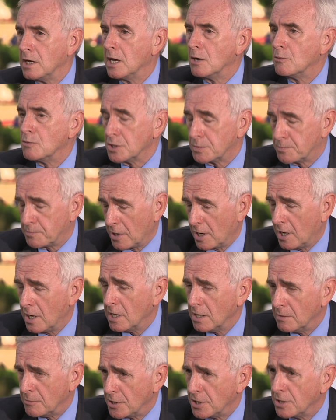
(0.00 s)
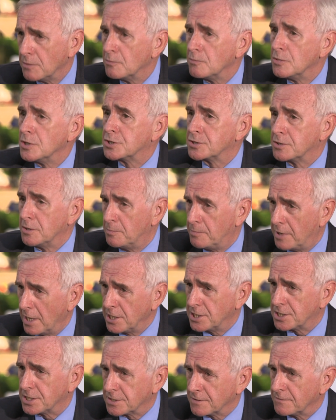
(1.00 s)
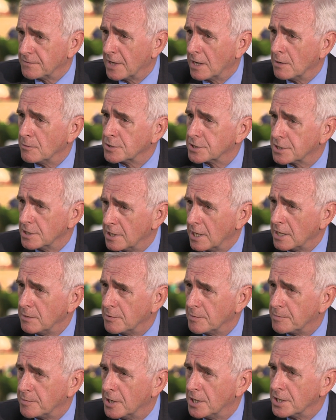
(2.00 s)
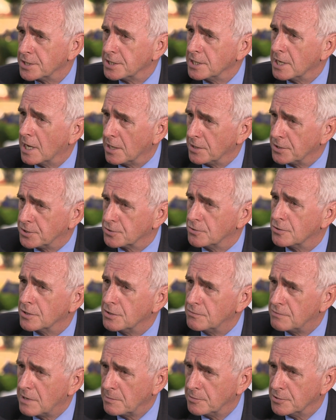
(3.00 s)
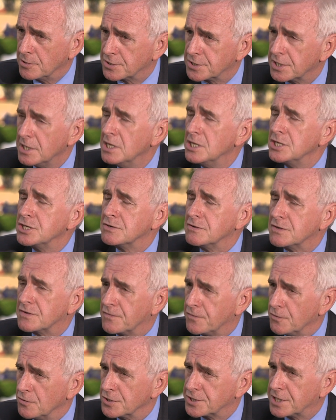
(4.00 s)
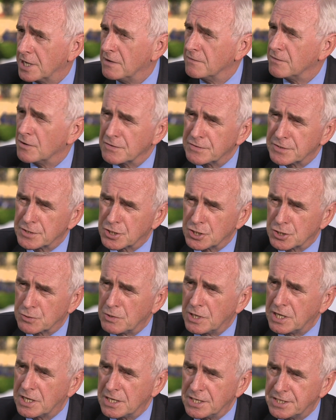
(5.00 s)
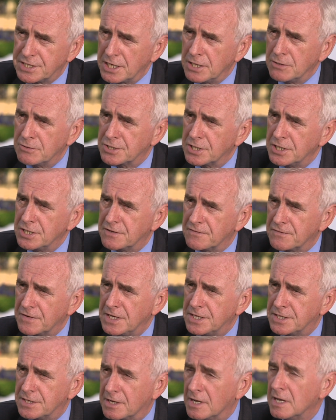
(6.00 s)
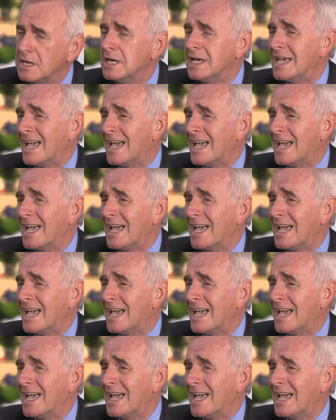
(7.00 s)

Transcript: It was Parliament, which the basis of that was the Labour Party and Tory rebels. She was forced out of office because we continuously defeated her.